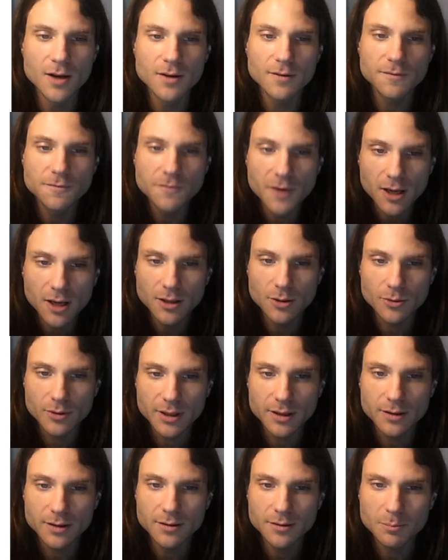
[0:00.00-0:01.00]

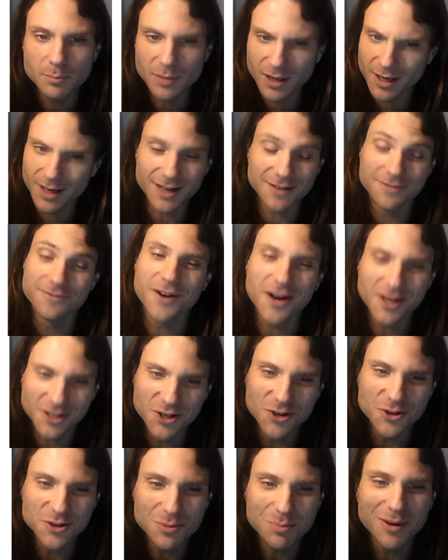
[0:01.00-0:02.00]

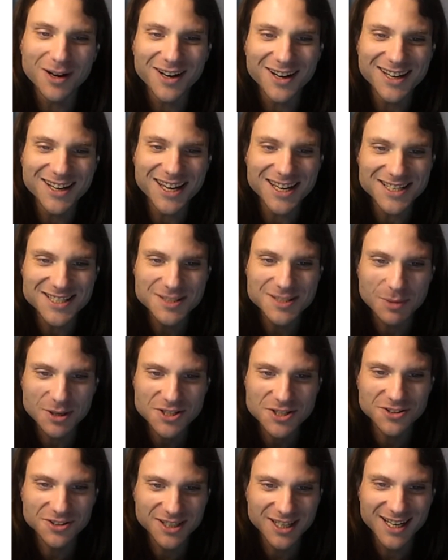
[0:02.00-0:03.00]
followed by a
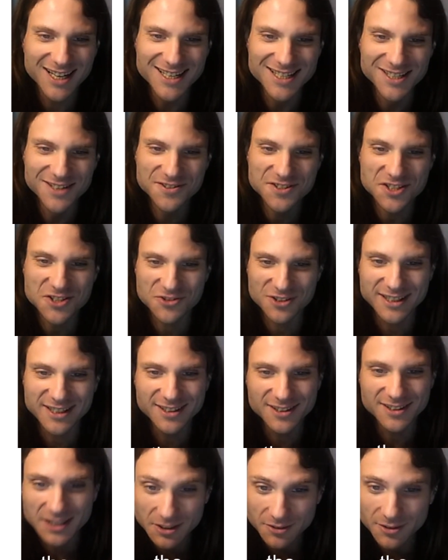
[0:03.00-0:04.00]
special kind of string
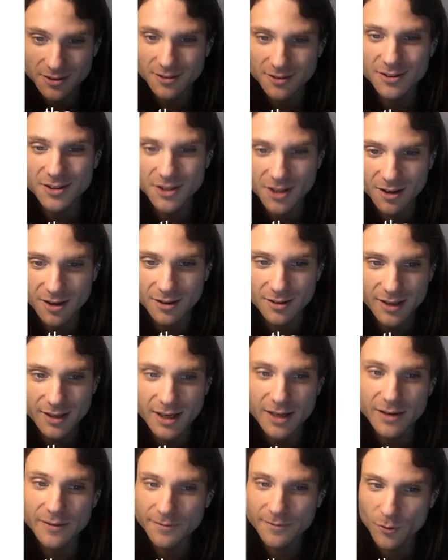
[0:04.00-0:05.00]
literal called a
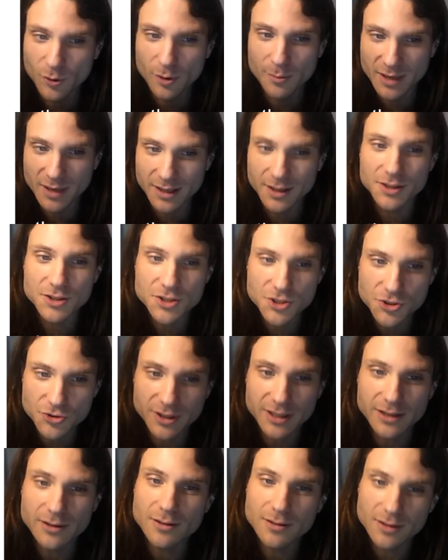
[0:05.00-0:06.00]
formatted
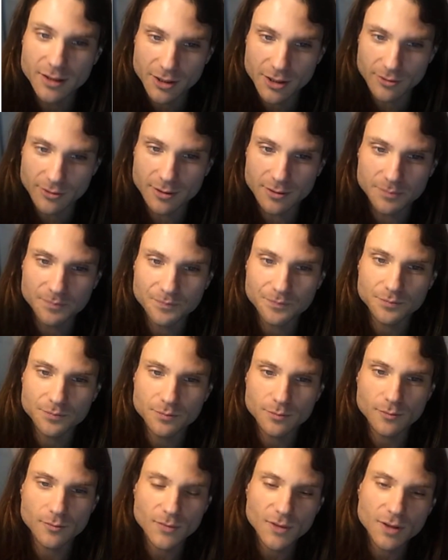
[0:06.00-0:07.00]
string literal.
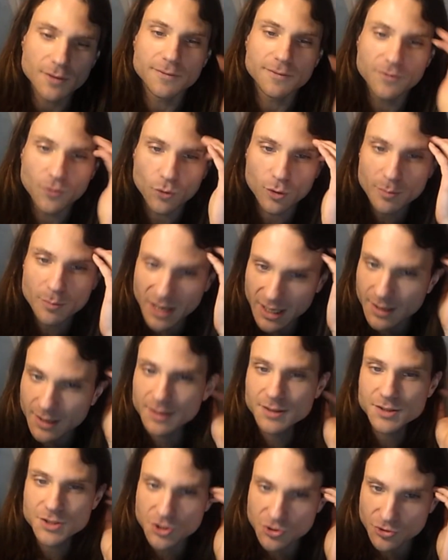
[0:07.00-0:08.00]
Formatted
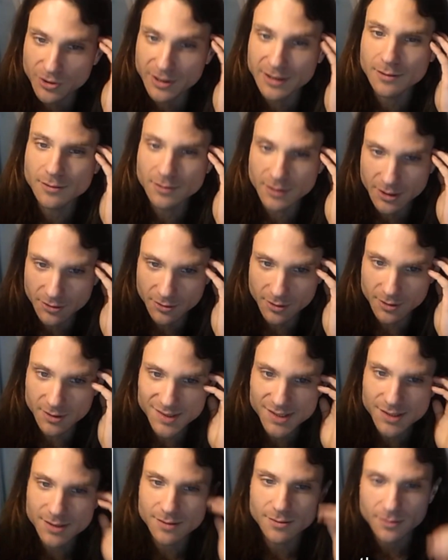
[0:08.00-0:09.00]
string
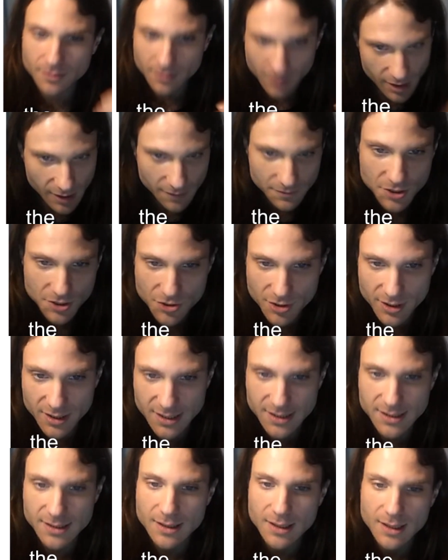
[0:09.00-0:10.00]
literals,
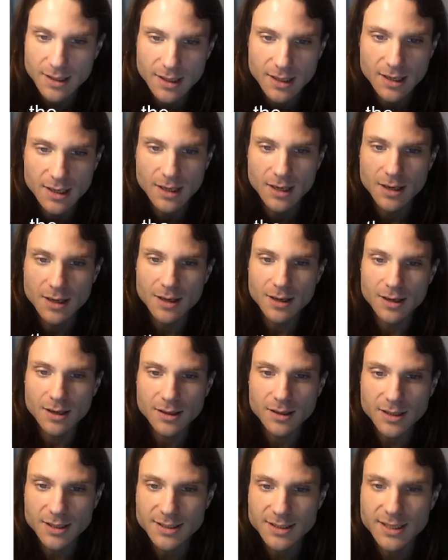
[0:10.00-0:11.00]
f-strings,
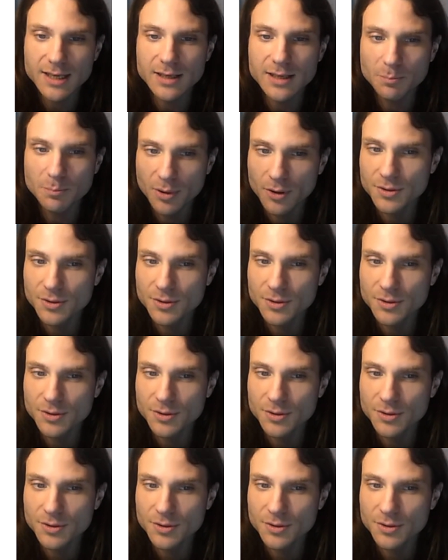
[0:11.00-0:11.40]
contain both